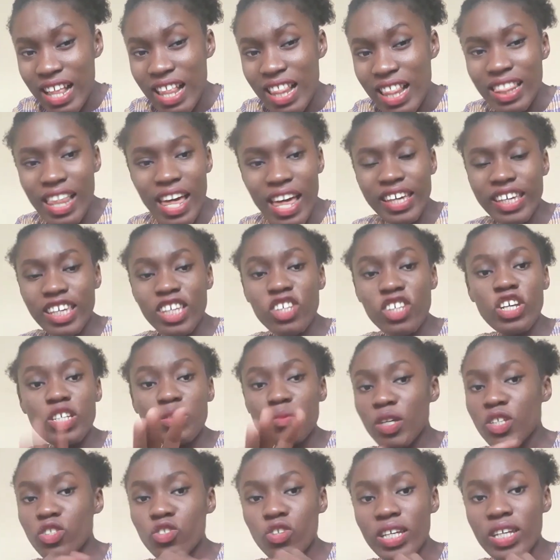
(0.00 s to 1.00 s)
Like, he just
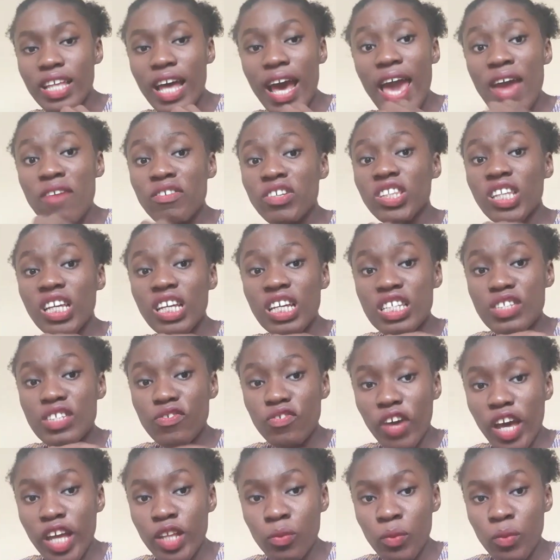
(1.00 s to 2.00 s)
makes sure that everything is
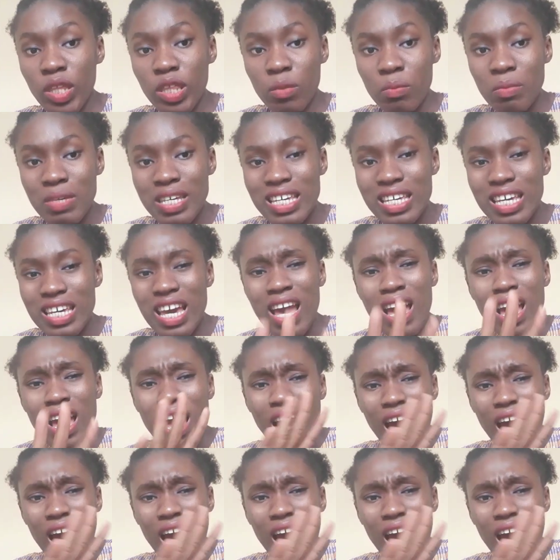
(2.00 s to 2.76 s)
fine with me.